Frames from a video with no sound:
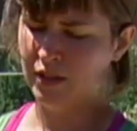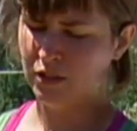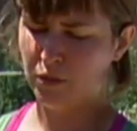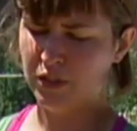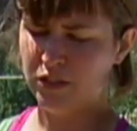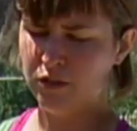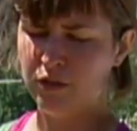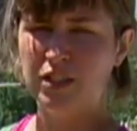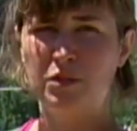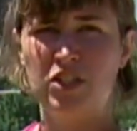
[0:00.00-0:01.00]
So what we do
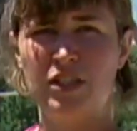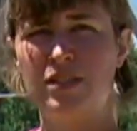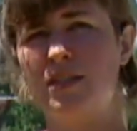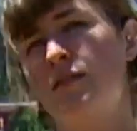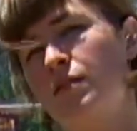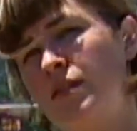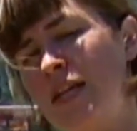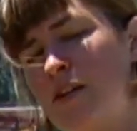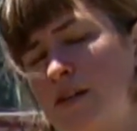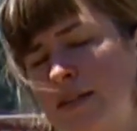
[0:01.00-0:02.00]
is we just
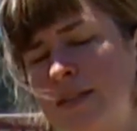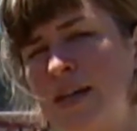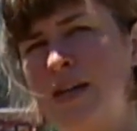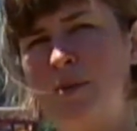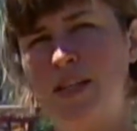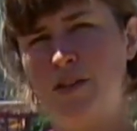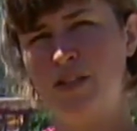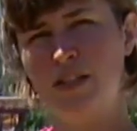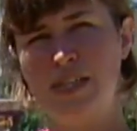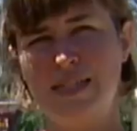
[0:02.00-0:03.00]
take her inside by the
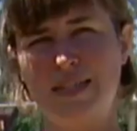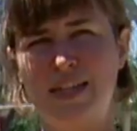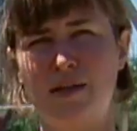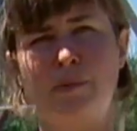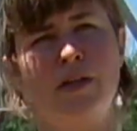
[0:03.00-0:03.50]
utility sink.